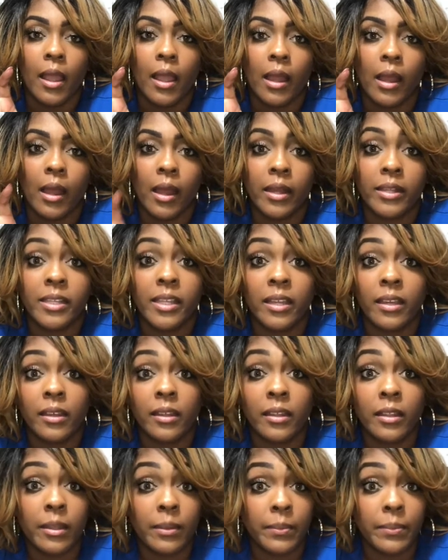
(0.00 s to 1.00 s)
I take a
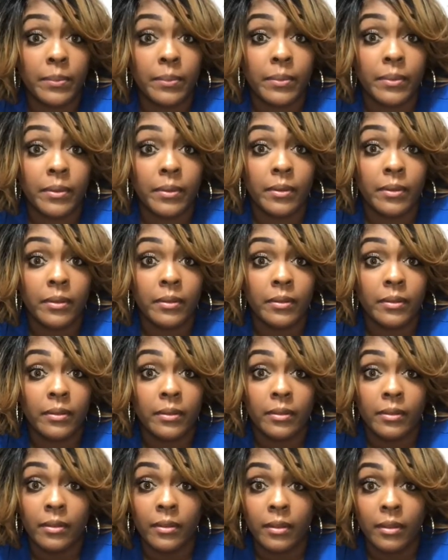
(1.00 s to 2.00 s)
clip
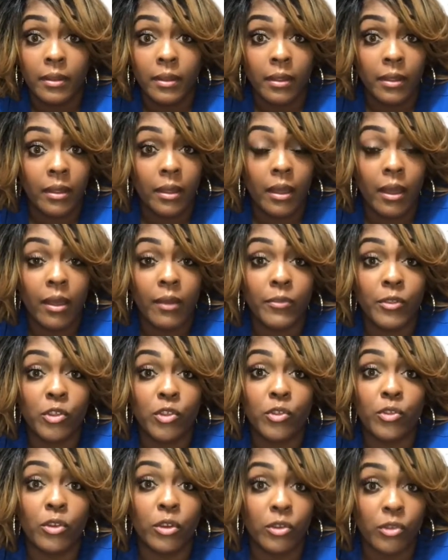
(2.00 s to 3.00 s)
of the
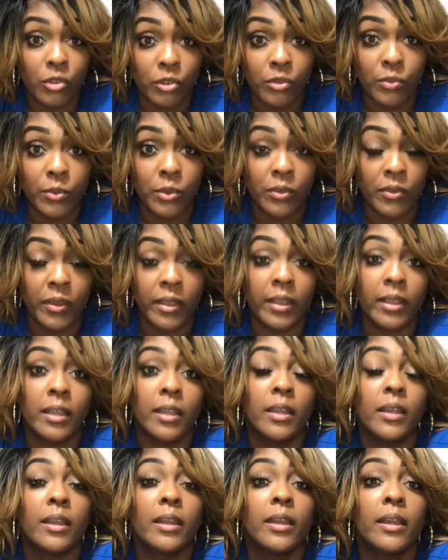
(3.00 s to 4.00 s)
structures moving.
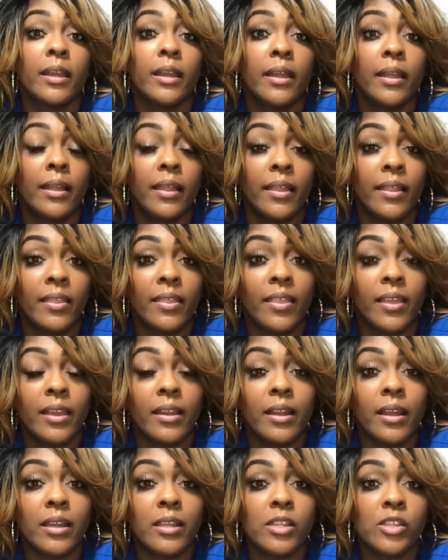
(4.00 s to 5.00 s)
Then
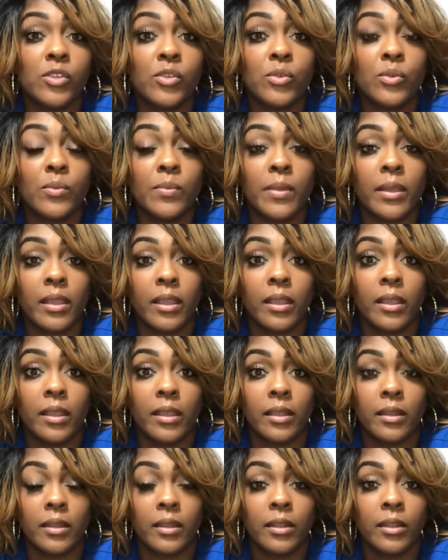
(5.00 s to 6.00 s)
I zoom
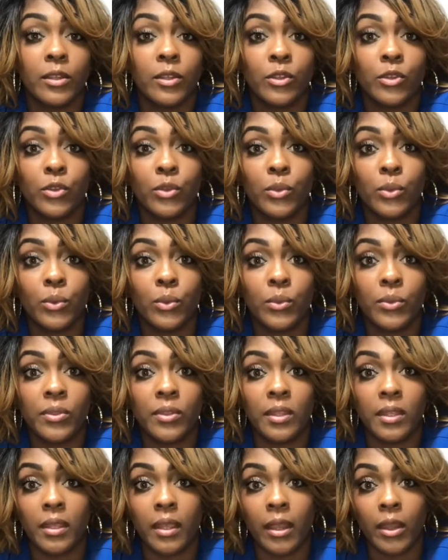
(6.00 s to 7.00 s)
in to
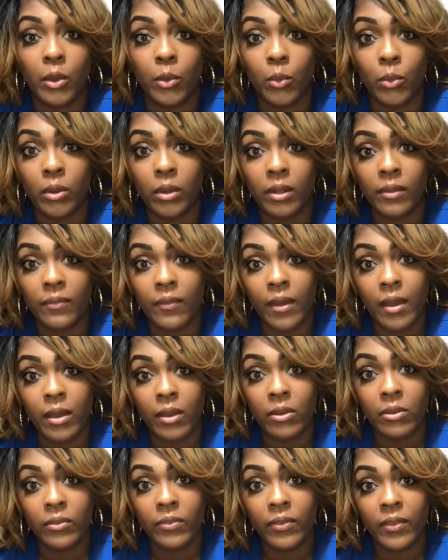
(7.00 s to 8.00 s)
the aortic
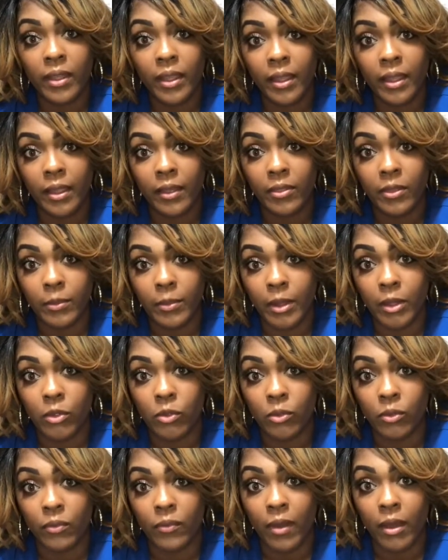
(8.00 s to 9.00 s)
valve and the mitral
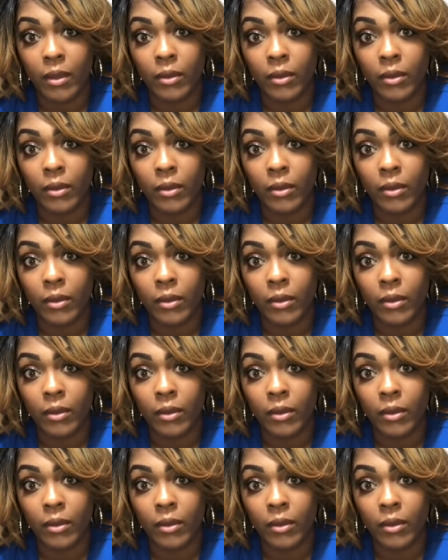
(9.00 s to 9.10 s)
valve.